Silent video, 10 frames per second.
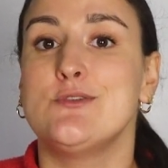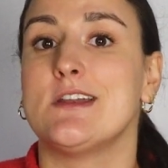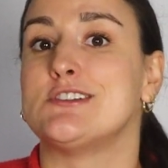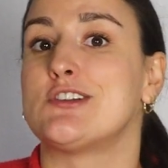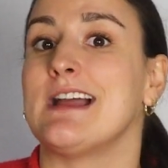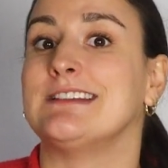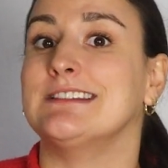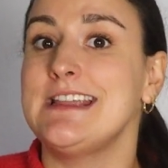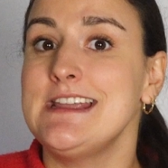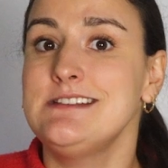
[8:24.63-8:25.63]
you can attract
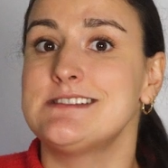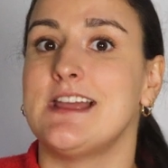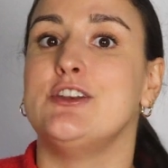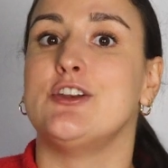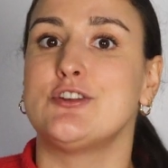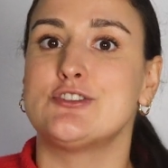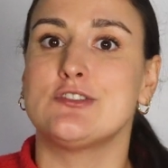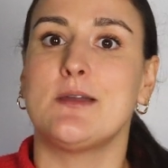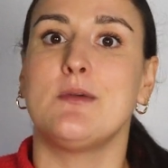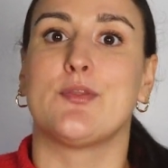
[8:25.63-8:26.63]
leads and nurture
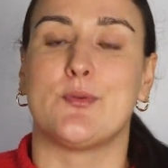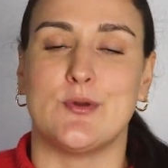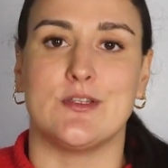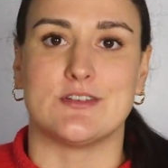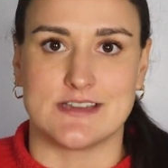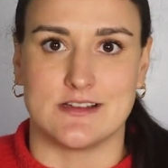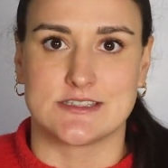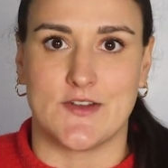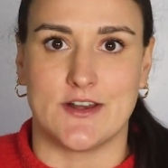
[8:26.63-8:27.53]
them through your sales